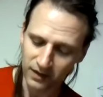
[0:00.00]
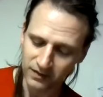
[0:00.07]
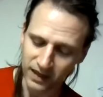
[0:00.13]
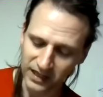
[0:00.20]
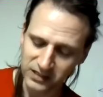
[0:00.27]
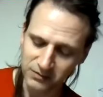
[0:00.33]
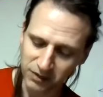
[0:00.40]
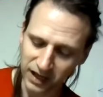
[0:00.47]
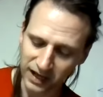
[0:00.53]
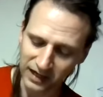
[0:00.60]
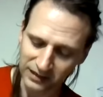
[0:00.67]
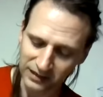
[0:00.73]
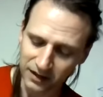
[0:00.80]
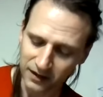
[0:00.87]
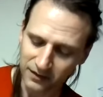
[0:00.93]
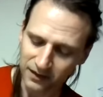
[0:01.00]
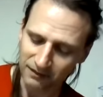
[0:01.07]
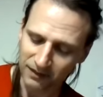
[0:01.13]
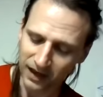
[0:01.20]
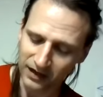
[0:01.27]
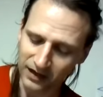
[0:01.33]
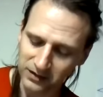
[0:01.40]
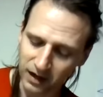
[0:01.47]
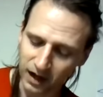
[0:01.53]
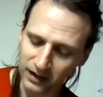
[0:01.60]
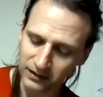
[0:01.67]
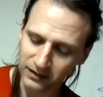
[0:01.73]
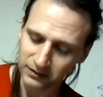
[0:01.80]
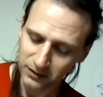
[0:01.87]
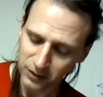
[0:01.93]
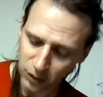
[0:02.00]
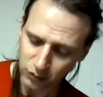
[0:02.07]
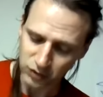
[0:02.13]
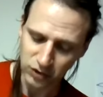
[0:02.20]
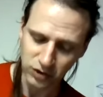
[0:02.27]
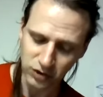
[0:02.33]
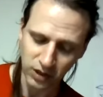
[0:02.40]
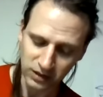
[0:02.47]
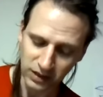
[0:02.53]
They explained that they had got used